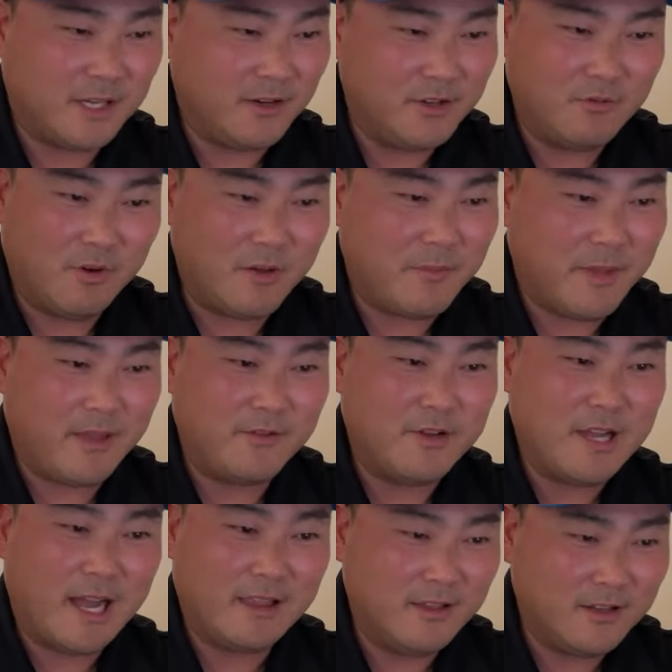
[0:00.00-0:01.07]
telling you what, man. You
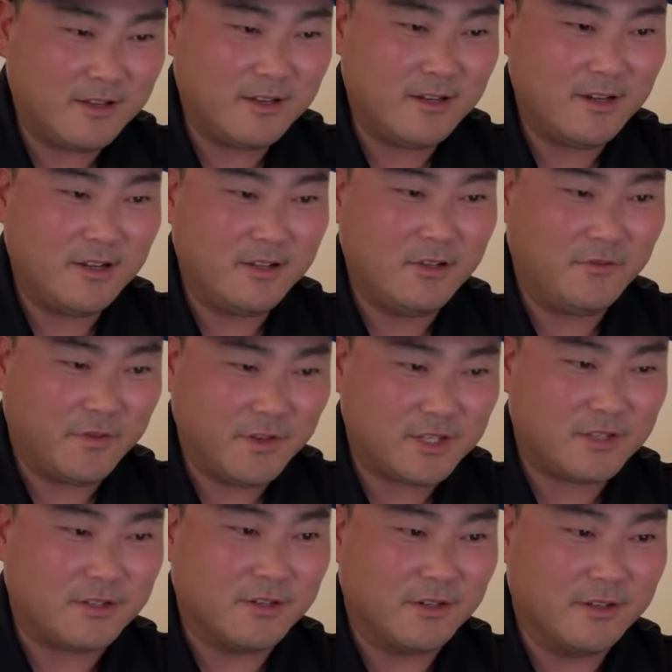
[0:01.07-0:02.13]
got to look good, you
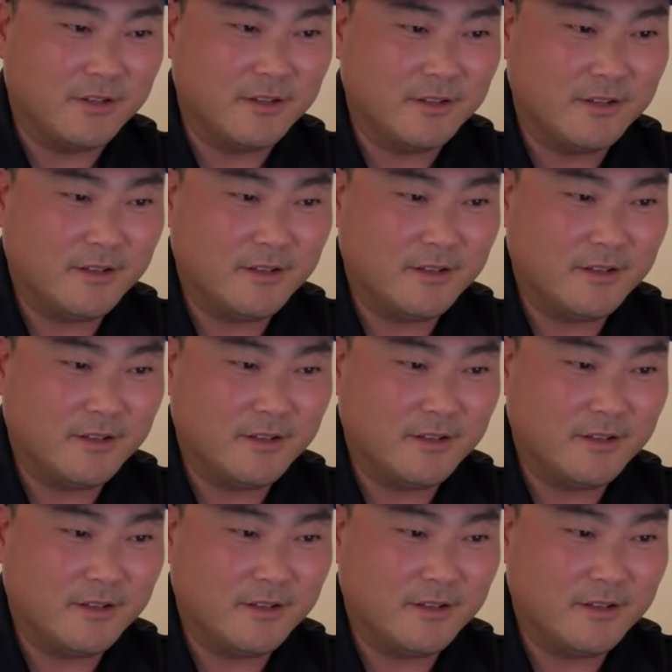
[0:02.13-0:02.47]
fish good.